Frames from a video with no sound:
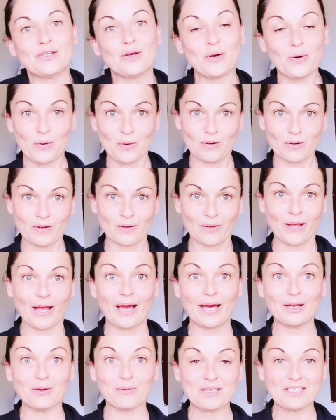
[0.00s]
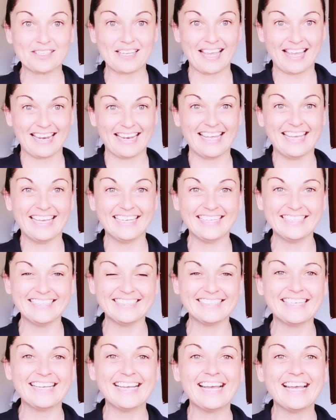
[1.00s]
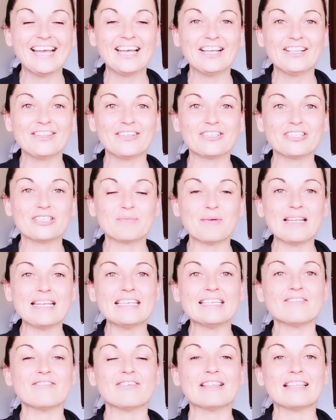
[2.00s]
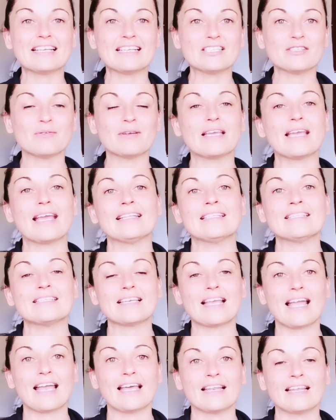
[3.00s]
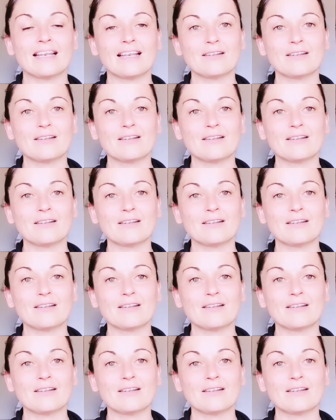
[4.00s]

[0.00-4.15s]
So how do we scan? There's many different things we can scan,